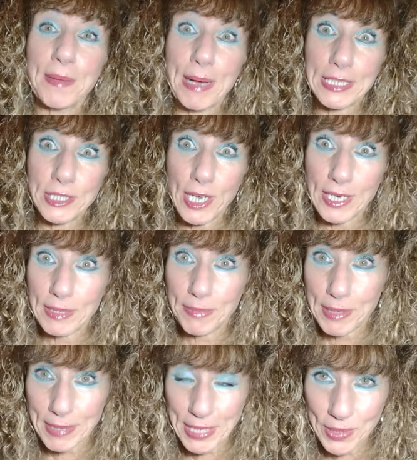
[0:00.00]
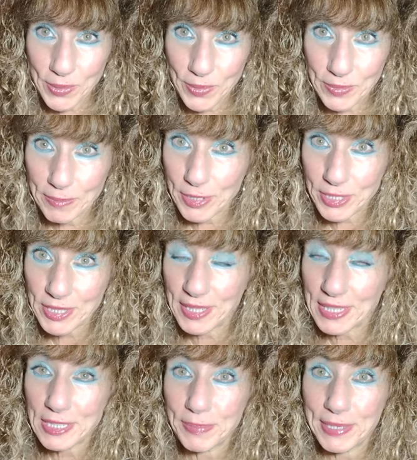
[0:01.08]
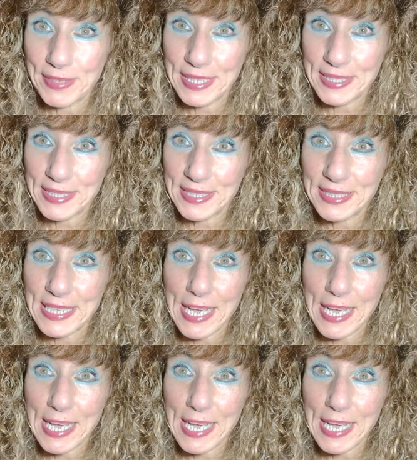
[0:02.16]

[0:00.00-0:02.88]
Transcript: by talking about my own personal experiences